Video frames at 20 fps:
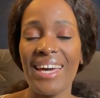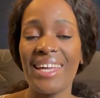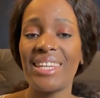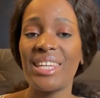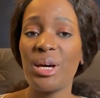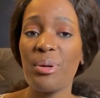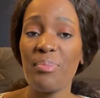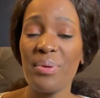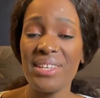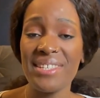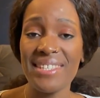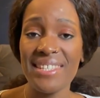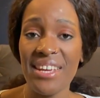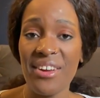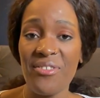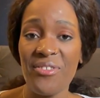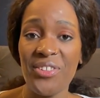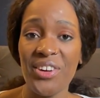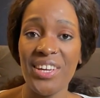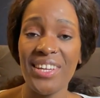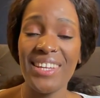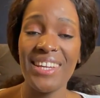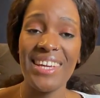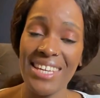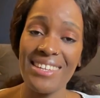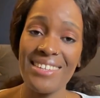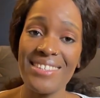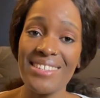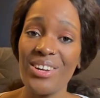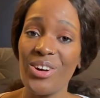Number 7
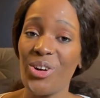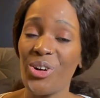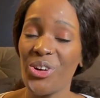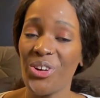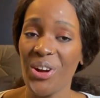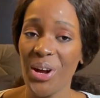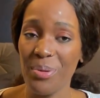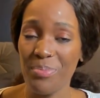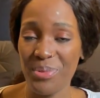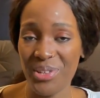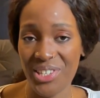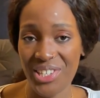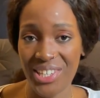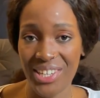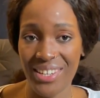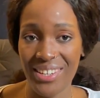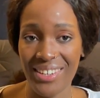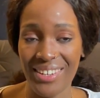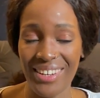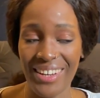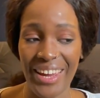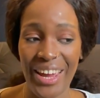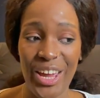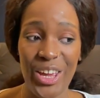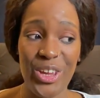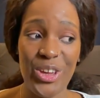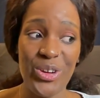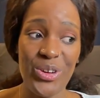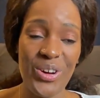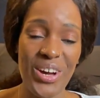is corruption.
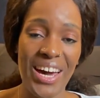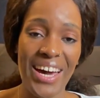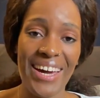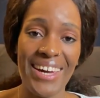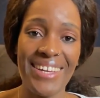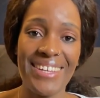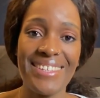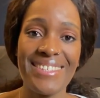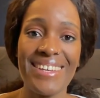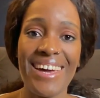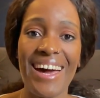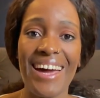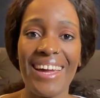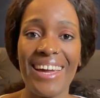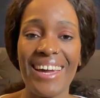You guys, I